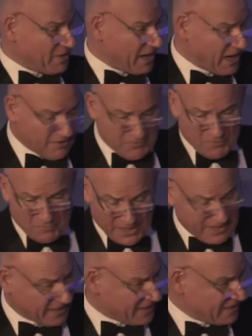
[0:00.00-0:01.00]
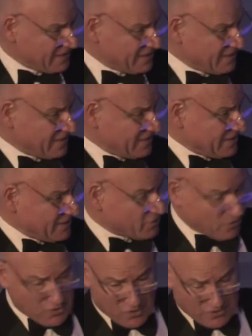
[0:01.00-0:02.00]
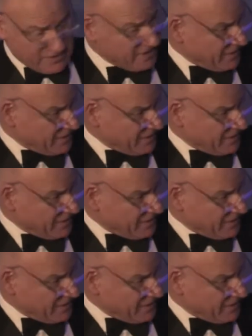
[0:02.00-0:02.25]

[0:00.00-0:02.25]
behalf of Pele, so Gordon,